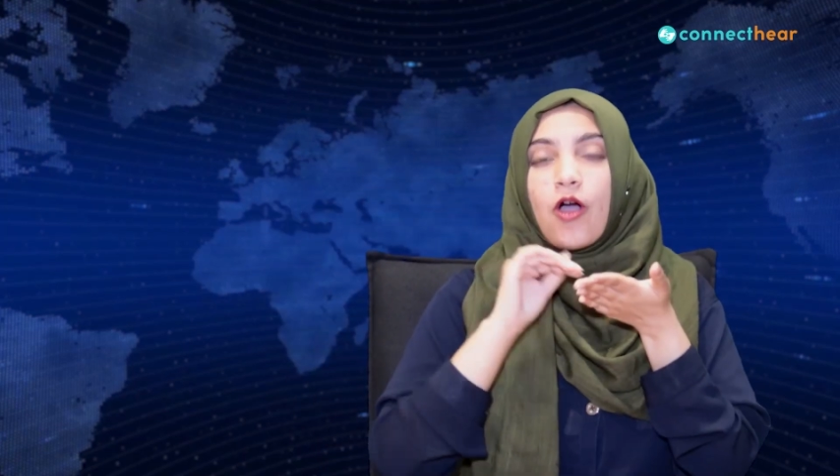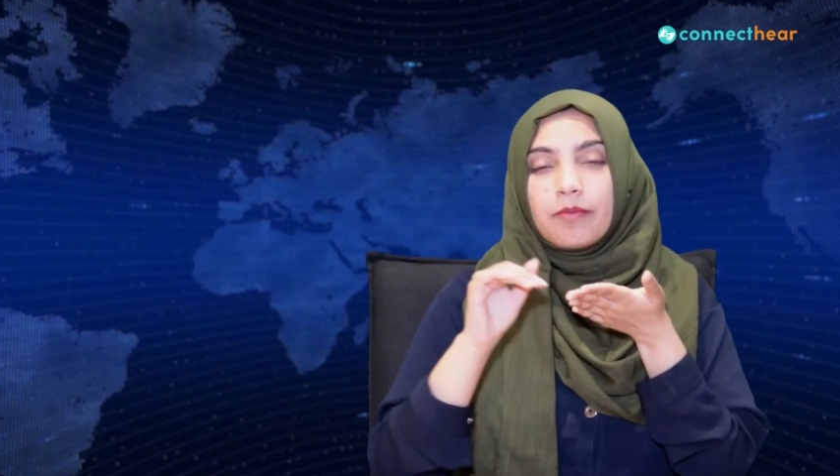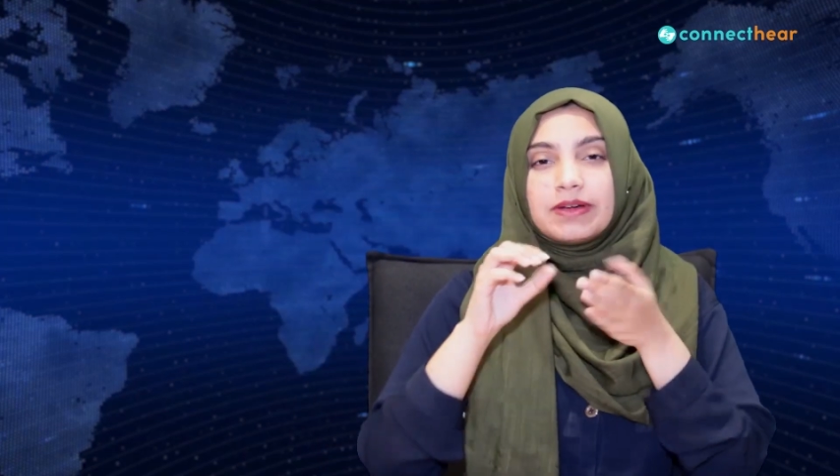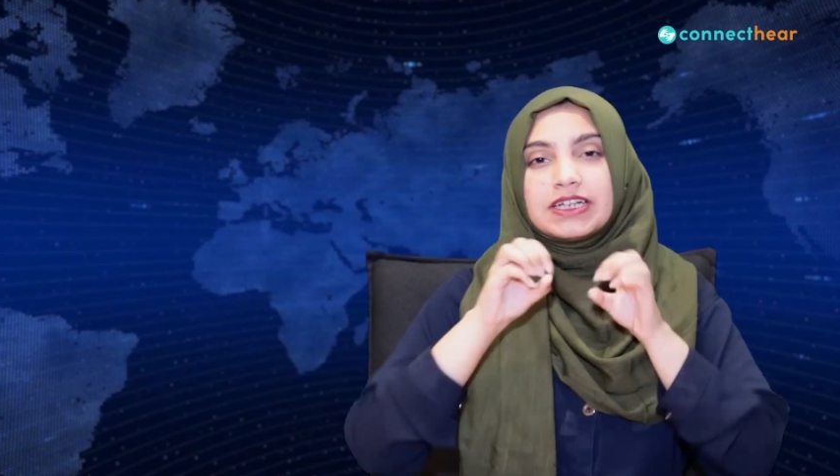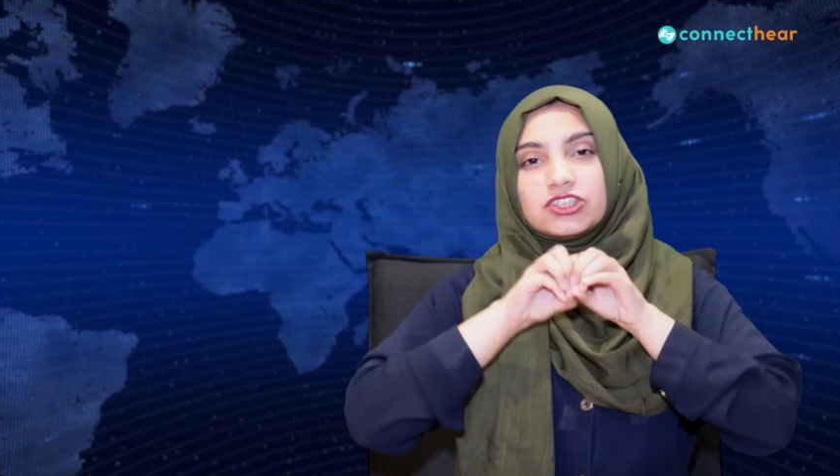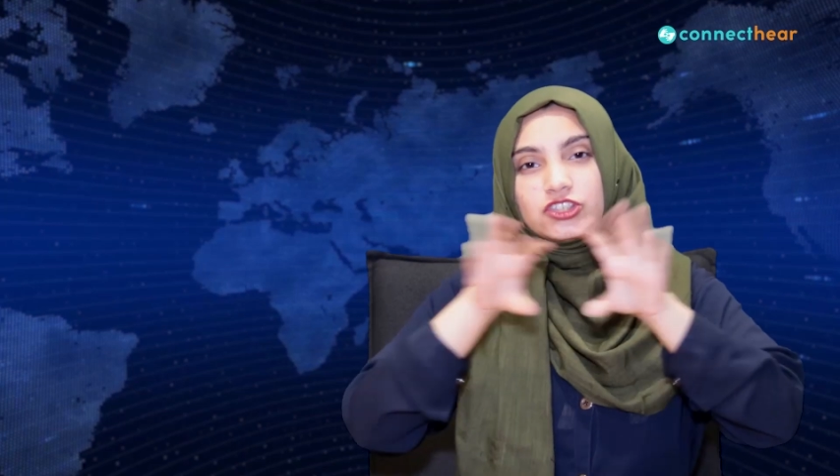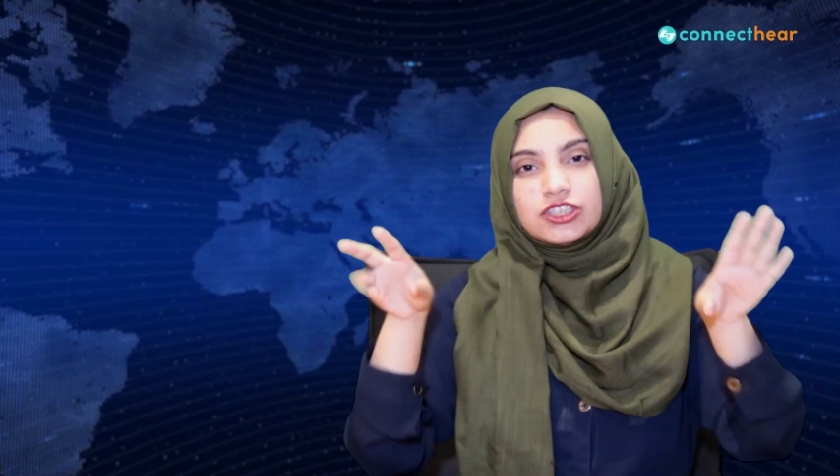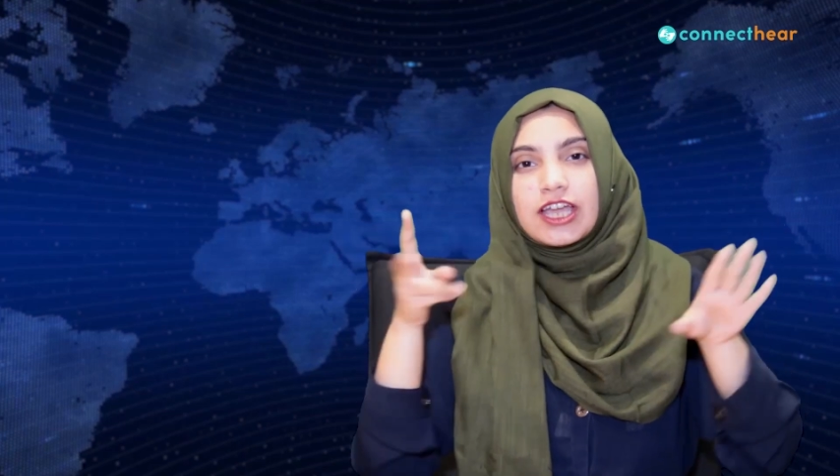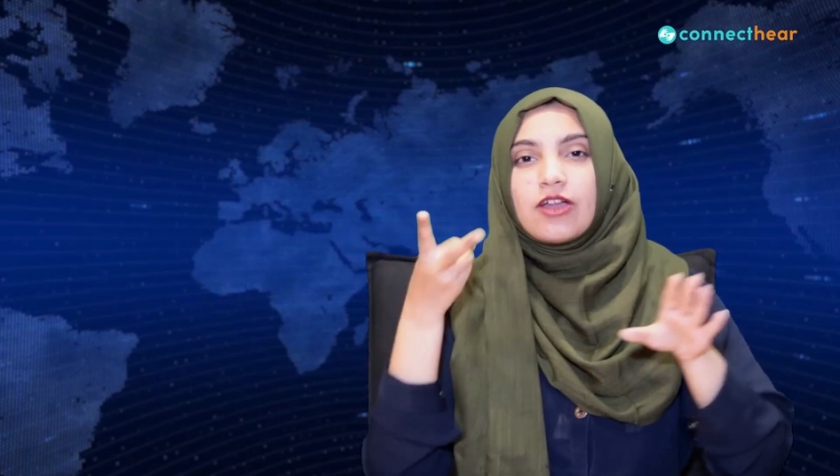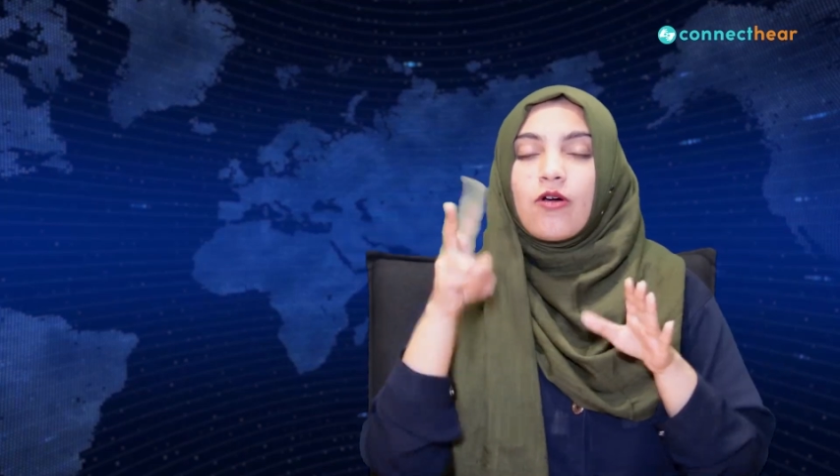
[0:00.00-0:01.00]

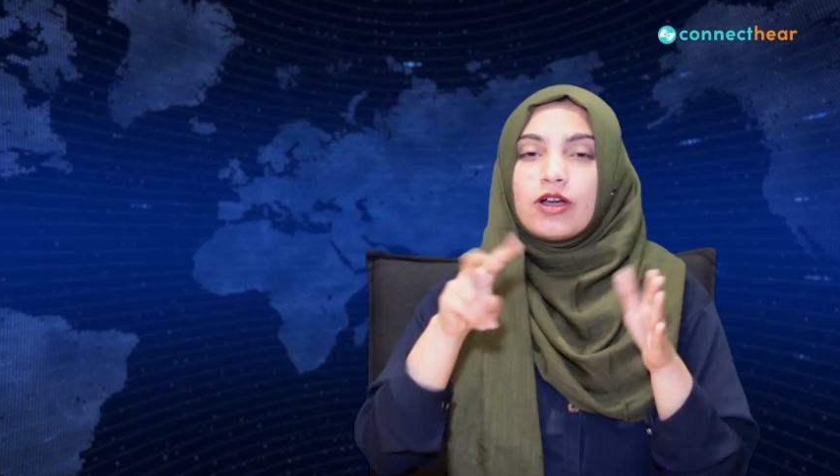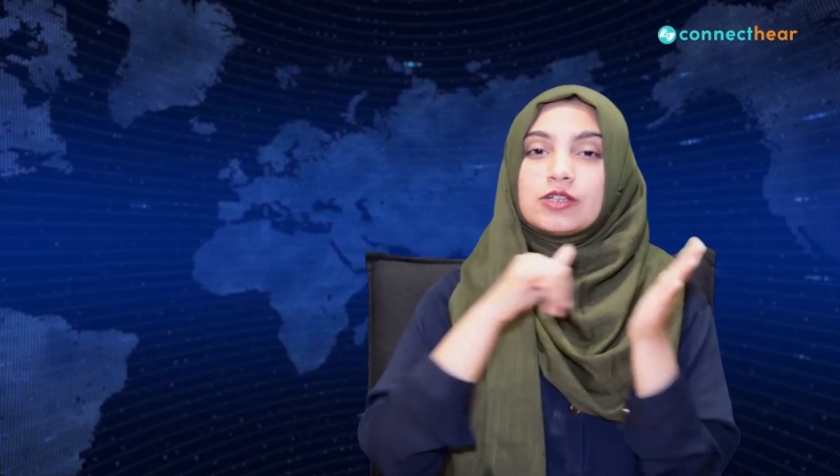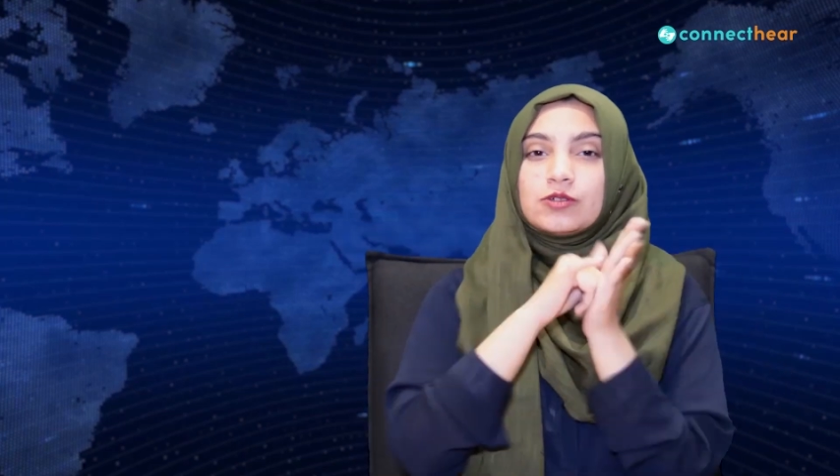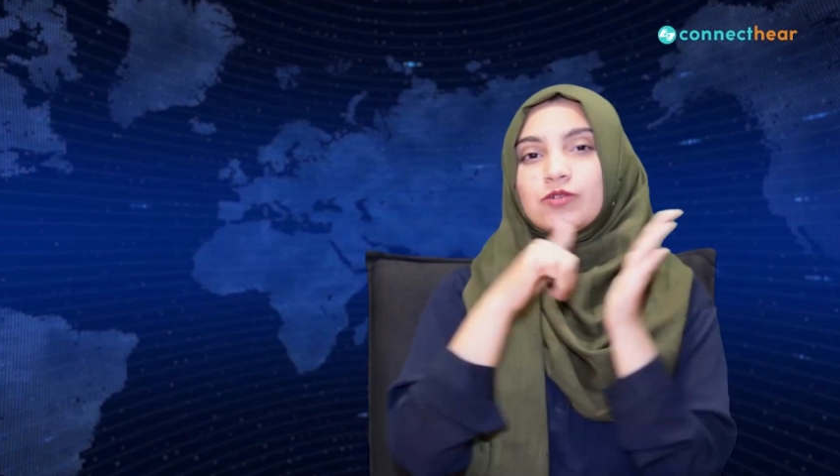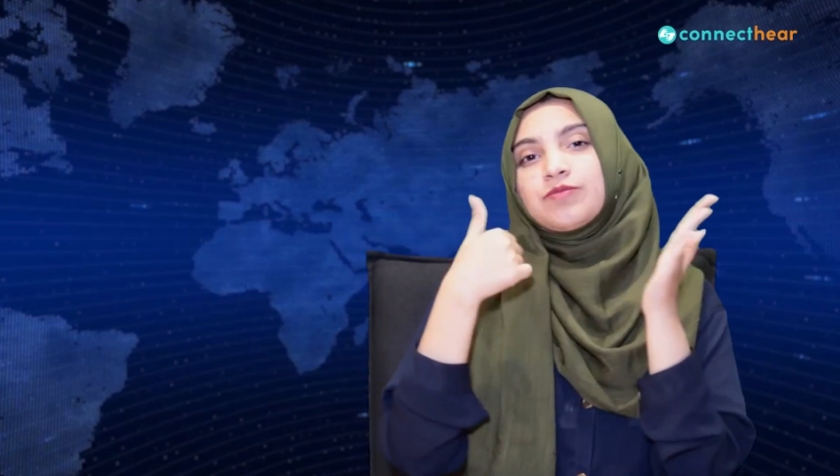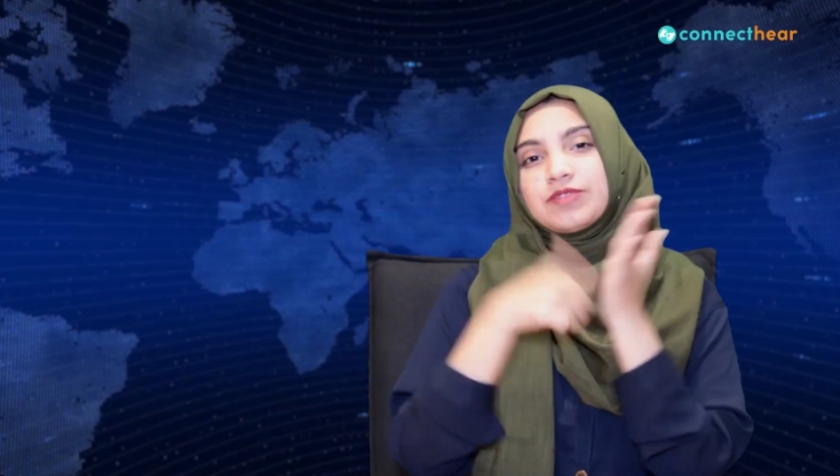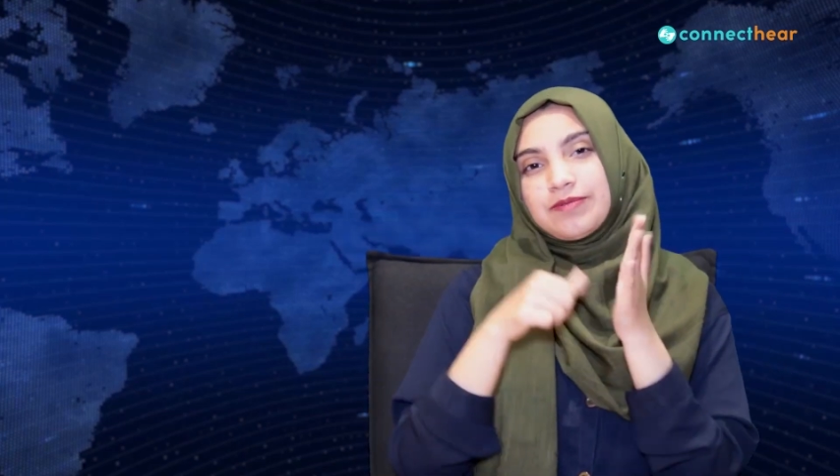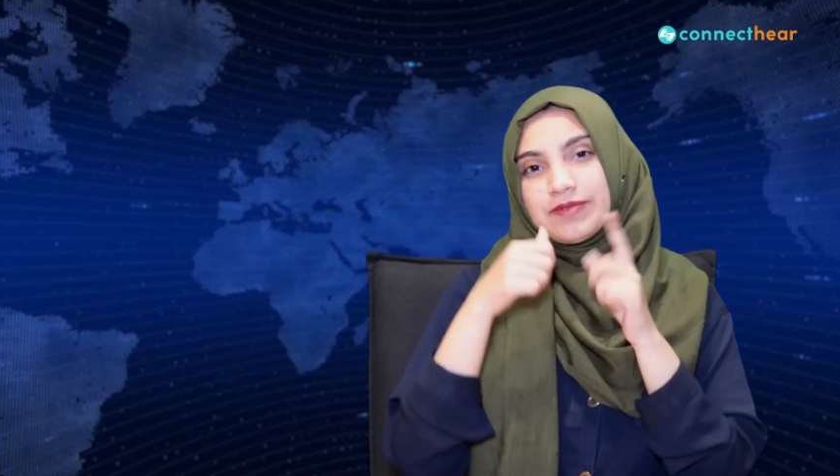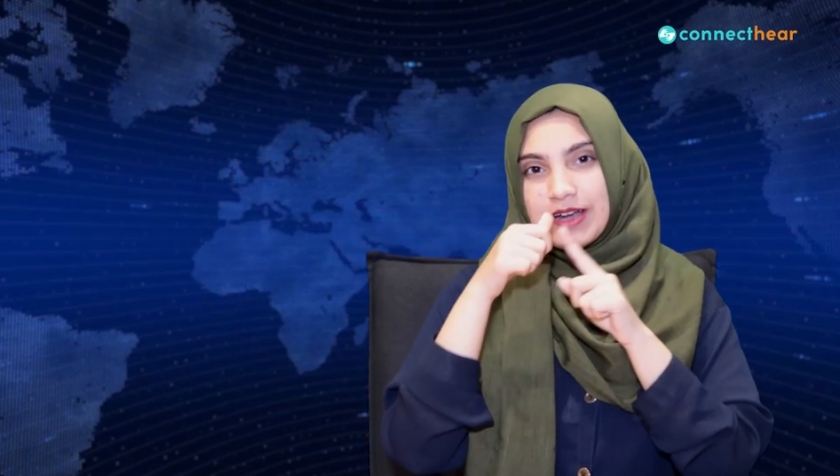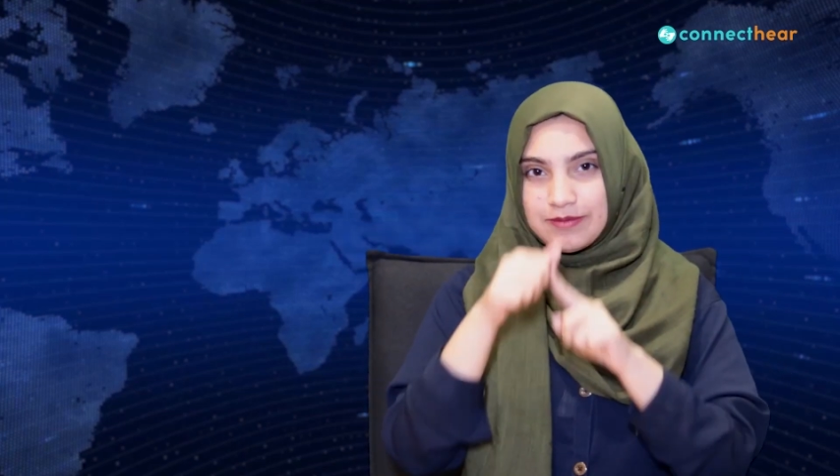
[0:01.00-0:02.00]
comment, share,